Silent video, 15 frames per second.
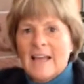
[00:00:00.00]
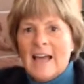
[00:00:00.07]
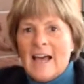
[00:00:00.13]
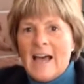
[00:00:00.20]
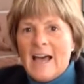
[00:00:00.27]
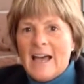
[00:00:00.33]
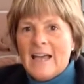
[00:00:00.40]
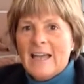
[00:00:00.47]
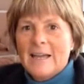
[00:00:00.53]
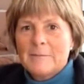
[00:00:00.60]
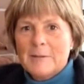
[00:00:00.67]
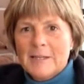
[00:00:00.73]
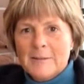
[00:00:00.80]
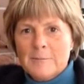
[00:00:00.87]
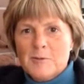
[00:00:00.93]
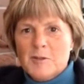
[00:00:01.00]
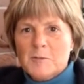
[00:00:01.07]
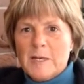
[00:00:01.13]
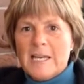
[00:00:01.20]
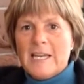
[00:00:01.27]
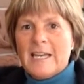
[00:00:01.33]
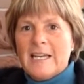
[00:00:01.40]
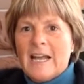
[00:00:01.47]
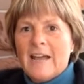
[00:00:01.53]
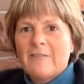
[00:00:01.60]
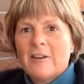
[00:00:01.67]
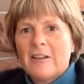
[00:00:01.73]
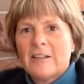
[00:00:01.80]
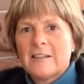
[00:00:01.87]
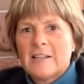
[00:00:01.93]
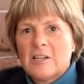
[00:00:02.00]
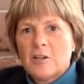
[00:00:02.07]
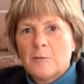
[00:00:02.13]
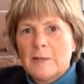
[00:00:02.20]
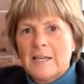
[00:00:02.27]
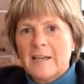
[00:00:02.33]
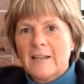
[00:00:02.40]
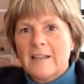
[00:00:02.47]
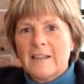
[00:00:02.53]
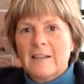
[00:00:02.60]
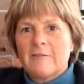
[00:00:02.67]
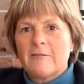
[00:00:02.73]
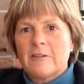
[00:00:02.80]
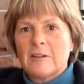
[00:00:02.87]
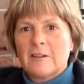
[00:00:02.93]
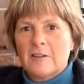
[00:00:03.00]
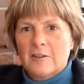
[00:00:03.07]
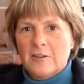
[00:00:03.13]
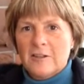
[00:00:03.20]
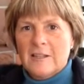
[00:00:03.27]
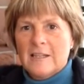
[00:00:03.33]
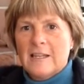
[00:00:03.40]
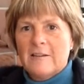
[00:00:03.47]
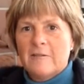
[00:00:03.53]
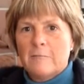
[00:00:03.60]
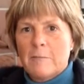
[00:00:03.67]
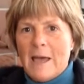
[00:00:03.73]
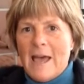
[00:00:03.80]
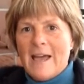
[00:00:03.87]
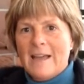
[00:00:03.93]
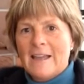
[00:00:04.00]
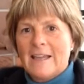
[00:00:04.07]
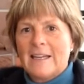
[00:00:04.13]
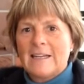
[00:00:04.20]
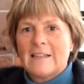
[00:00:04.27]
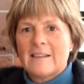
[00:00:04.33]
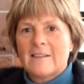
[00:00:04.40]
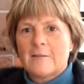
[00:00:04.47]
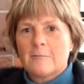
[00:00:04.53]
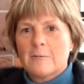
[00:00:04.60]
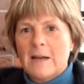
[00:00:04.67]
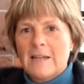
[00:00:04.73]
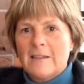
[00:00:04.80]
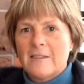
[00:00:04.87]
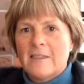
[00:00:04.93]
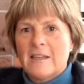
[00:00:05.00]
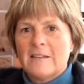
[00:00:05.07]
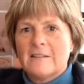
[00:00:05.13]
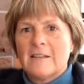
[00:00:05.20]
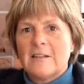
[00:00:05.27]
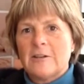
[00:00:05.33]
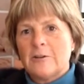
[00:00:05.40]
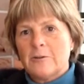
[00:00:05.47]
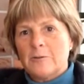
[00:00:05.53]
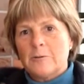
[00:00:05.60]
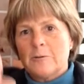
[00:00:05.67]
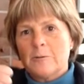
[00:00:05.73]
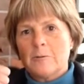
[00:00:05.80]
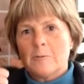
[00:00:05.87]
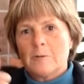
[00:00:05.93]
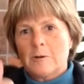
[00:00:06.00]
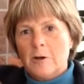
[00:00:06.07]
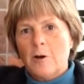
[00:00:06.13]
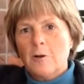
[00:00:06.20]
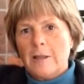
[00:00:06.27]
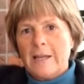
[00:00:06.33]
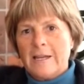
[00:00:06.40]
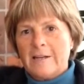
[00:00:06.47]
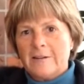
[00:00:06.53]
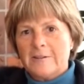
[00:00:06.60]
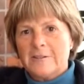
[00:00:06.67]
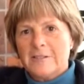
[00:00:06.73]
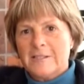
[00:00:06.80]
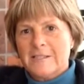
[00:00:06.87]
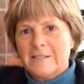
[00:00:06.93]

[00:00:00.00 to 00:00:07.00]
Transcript: Hi, I'm Kim Schmidt, and I volunteer because it feels good to give back, and it's the right thing to do. Go Lakers!